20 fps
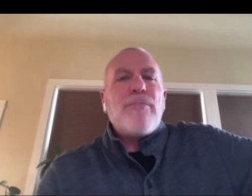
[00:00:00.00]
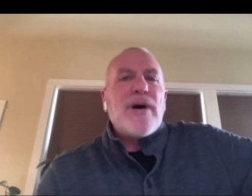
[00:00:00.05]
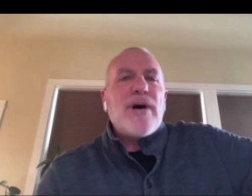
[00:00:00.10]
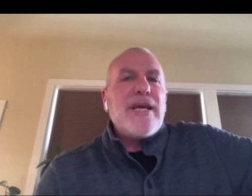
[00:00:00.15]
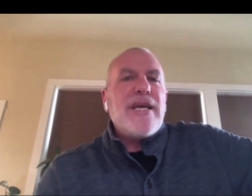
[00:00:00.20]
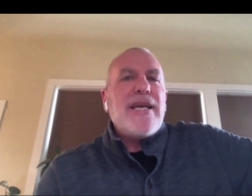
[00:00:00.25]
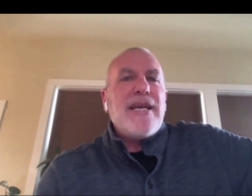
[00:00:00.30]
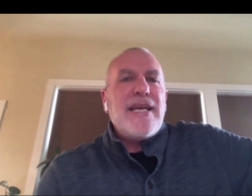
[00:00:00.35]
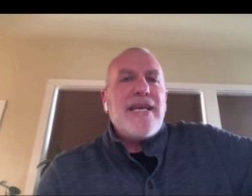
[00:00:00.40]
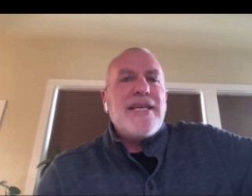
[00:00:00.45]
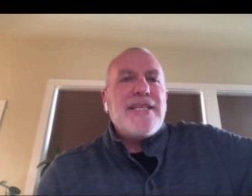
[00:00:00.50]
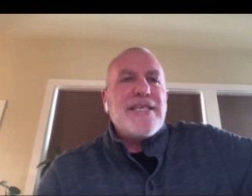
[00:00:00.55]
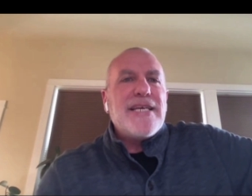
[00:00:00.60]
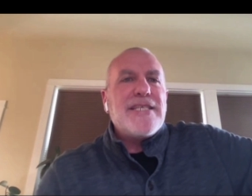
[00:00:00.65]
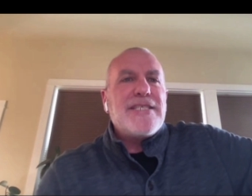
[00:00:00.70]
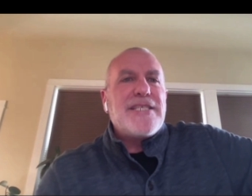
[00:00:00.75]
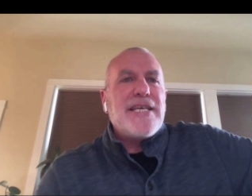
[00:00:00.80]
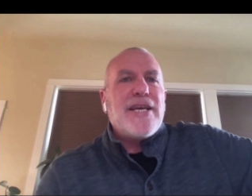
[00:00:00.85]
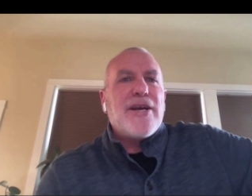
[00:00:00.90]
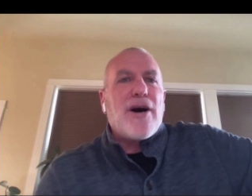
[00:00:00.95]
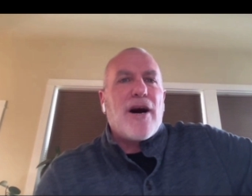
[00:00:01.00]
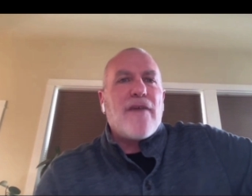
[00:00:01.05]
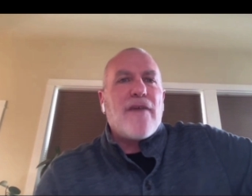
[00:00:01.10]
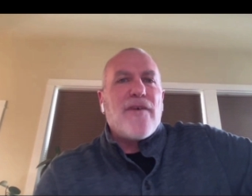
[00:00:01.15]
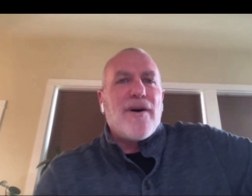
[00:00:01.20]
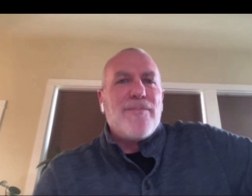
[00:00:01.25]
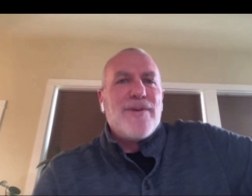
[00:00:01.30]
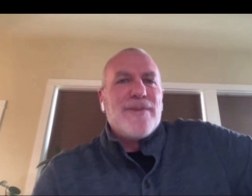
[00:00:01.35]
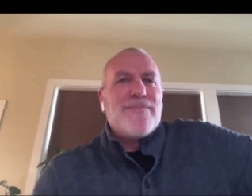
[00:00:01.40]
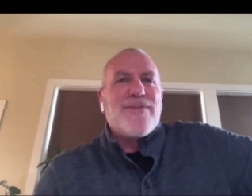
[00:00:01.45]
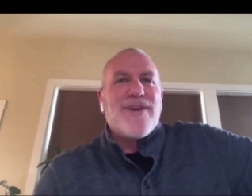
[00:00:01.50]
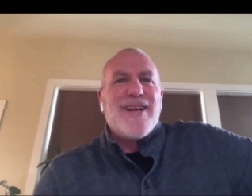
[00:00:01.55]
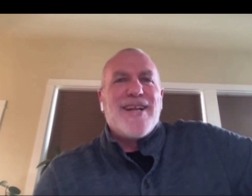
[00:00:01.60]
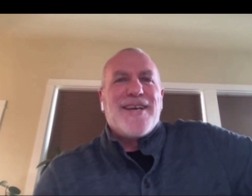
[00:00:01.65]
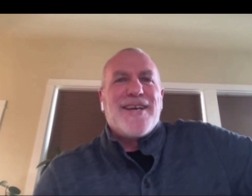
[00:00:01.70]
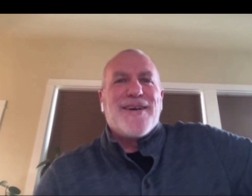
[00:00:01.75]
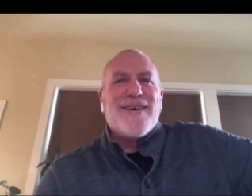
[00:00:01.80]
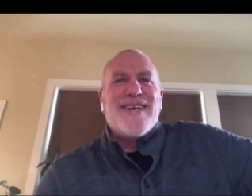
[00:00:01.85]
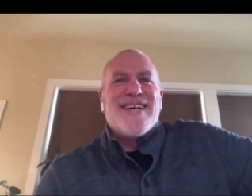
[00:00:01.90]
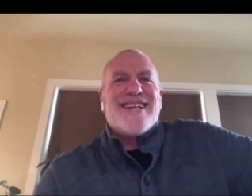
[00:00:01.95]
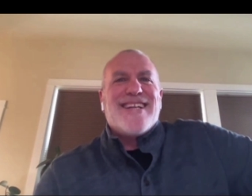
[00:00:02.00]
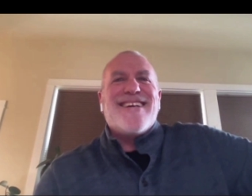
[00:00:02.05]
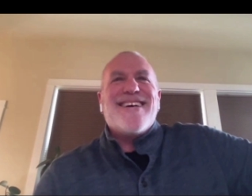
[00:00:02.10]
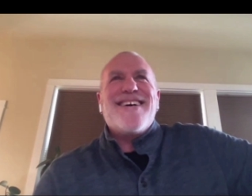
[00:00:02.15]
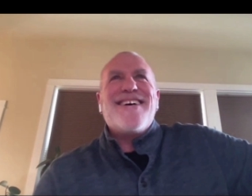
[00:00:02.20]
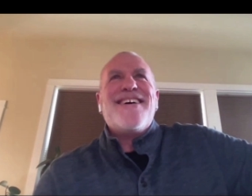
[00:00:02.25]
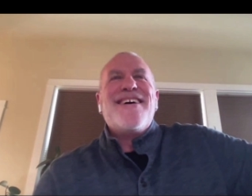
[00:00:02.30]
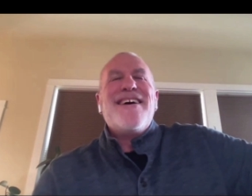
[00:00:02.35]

but he did tee off on me pretty good.